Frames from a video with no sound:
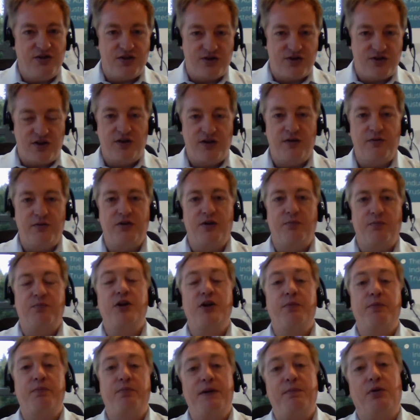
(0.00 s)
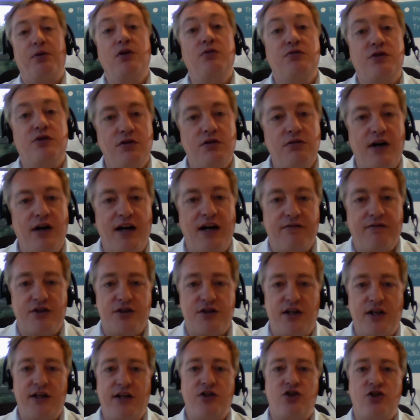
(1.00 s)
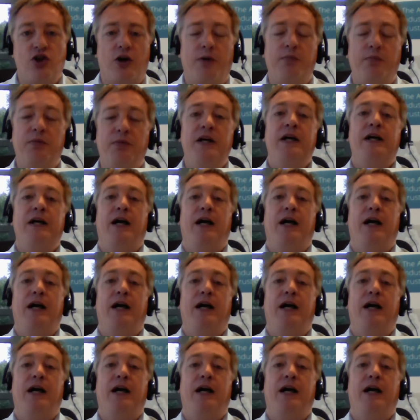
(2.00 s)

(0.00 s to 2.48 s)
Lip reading: sort of the people who do have a steady job